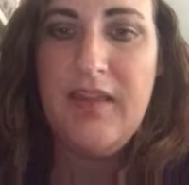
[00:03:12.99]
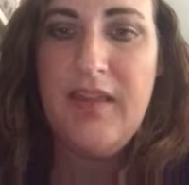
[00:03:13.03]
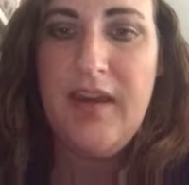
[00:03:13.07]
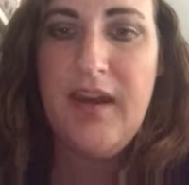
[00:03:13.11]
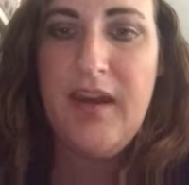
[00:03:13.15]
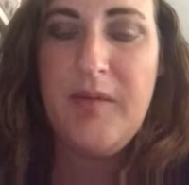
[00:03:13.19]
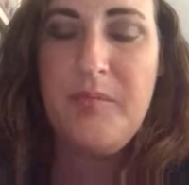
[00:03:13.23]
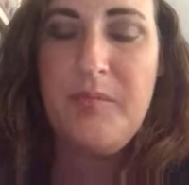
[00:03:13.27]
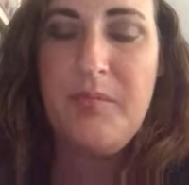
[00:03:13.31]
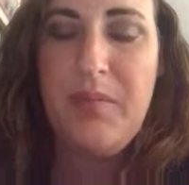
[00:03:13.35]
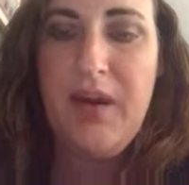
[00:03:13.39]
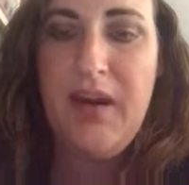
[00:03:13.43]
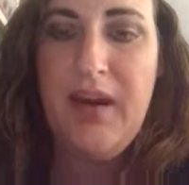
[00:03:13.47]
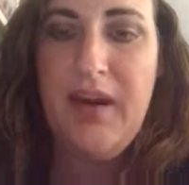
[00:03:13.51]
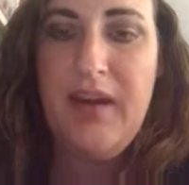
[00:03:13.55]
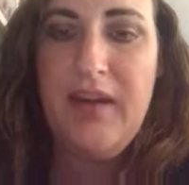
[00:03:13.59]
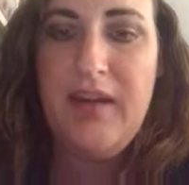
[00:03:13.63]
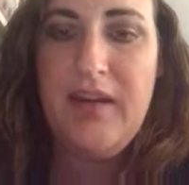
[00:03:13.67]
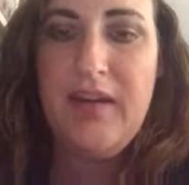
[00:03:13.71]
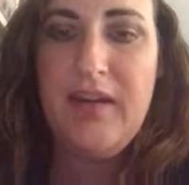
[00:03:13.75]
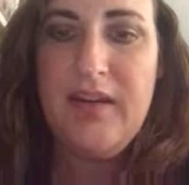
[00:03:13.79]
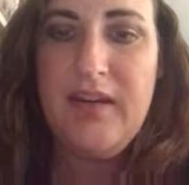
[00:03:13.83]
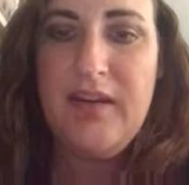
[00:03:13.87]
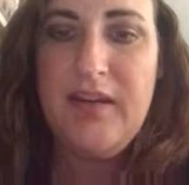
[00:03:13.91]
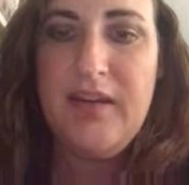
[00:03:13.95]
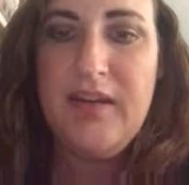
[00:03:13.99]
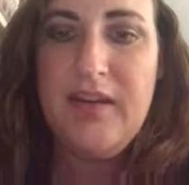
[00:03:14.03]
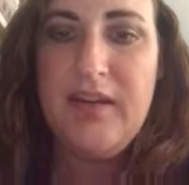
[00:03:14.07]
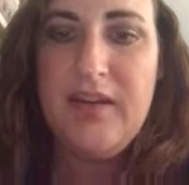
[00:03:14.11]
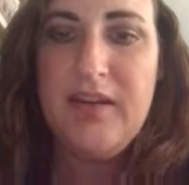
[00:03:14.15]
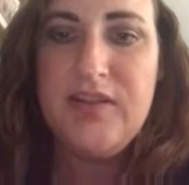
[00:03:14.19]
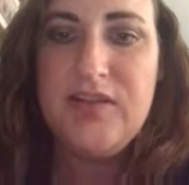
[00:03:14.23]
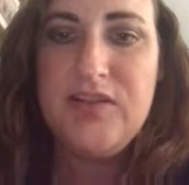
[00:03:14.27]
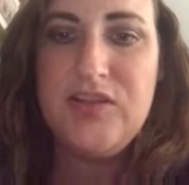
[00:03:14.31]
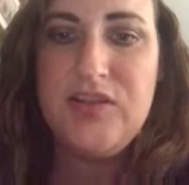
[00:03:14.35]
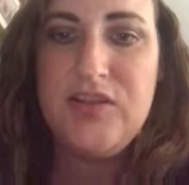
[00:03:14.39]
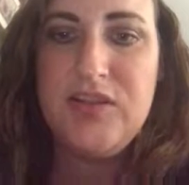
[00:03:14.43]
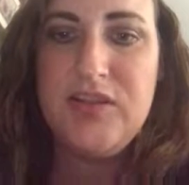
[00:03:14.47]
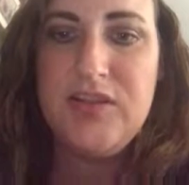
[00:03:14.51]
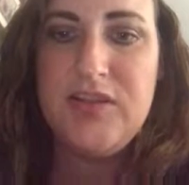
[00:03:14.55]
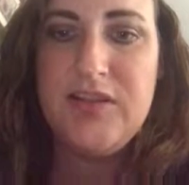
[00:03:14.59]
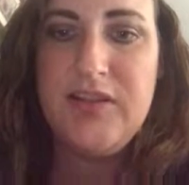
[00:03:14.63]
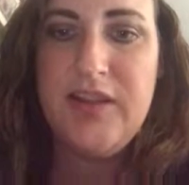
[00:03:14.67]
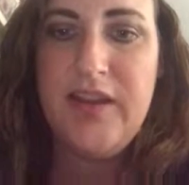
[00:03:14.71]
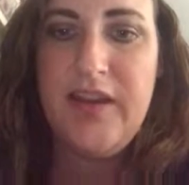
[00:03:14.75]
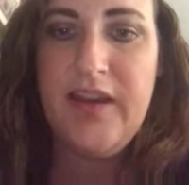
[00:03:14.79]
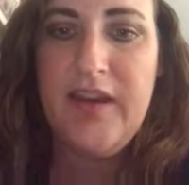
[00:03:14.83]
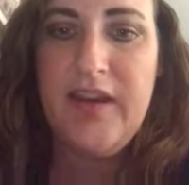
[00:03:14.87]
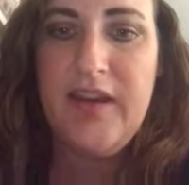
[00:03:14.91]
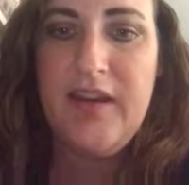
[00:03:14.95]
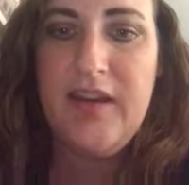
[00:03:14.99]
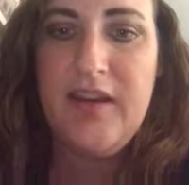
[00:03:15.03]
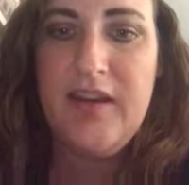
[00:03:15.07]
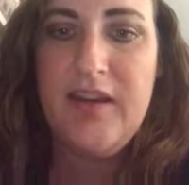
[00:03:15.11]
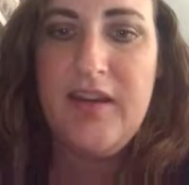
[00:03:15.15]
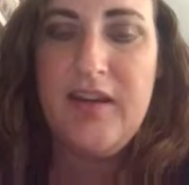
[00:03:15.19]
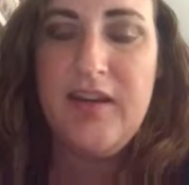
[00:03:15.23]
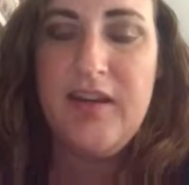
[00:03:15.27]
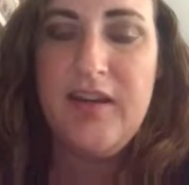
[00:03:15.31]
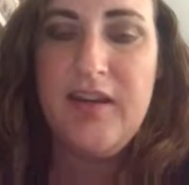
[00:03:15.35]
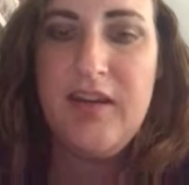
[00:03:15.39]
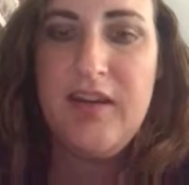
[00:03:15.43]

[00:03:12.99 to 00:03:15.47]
that bike is just like